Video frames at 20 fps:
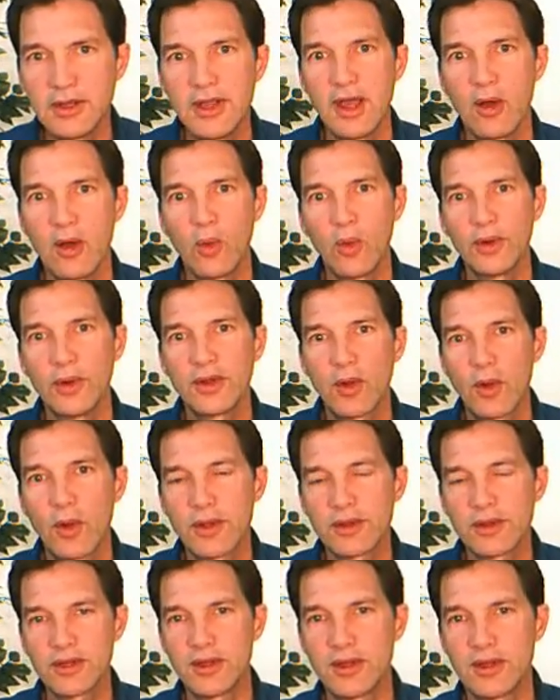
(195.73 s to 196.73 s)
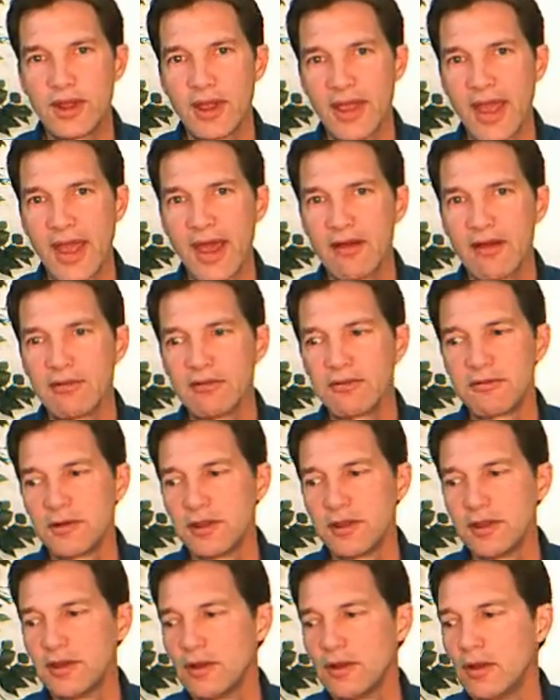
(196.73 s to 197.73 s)
Now, one question I have
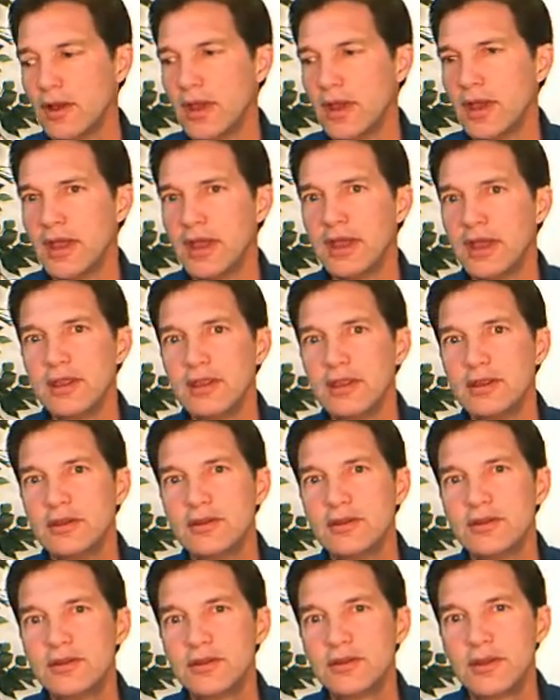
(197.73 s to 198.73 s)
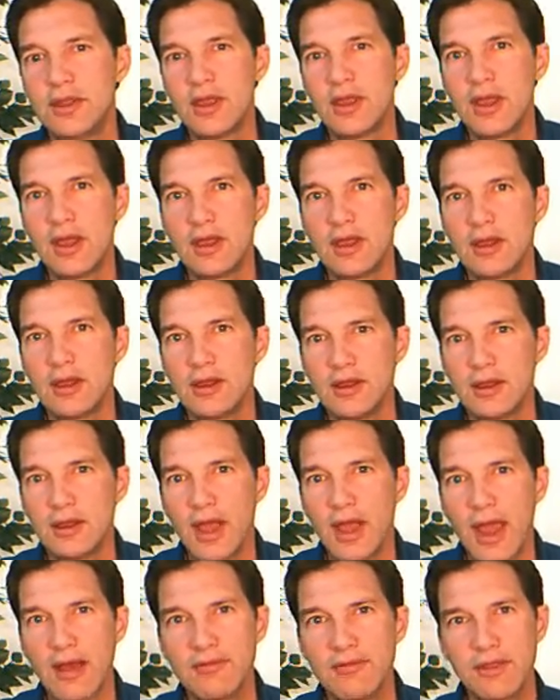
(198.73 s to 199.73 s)
for you is,
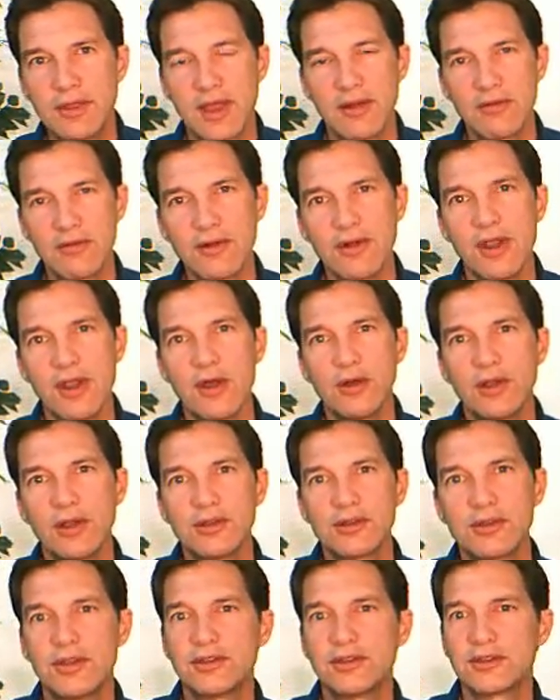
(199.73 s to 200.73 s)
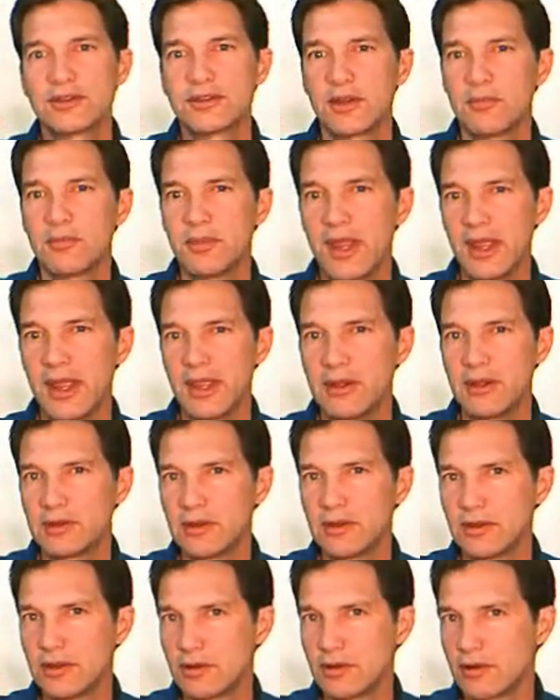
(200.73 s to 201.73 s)
have you ever noticed that some
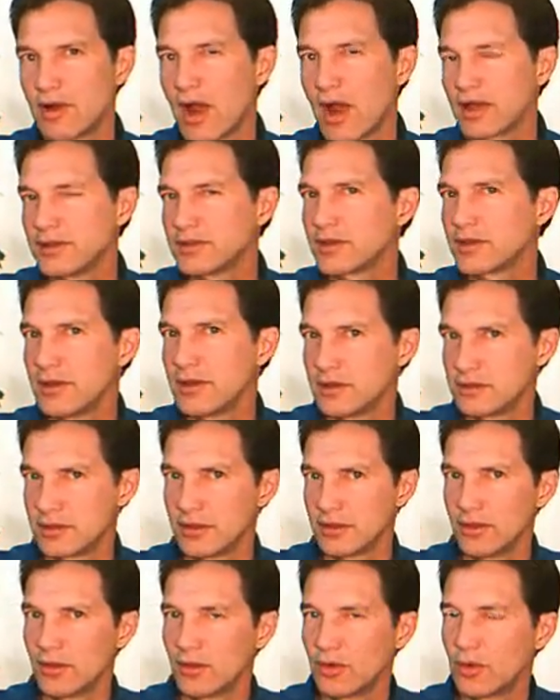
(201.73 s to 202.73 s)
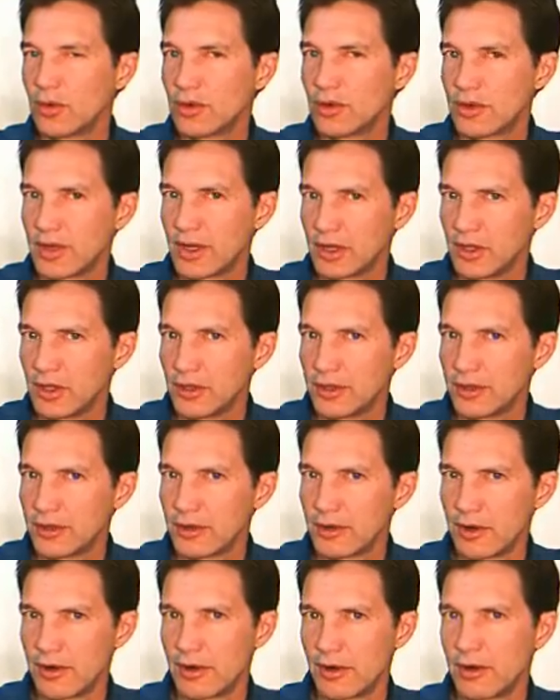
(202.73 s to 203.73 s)
days your eyesight is a little
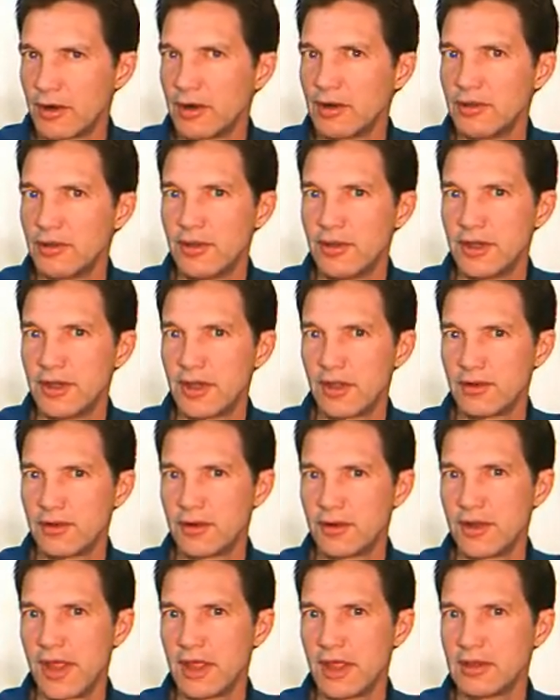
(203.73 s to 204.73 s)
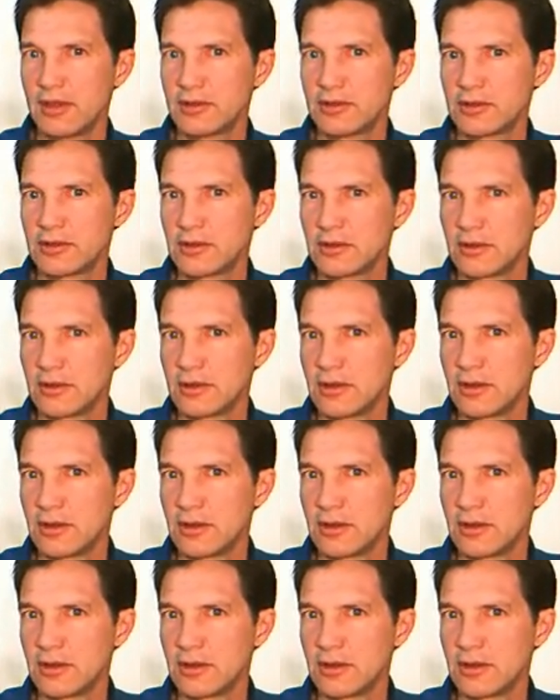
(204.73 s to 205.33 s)
clearer than other days?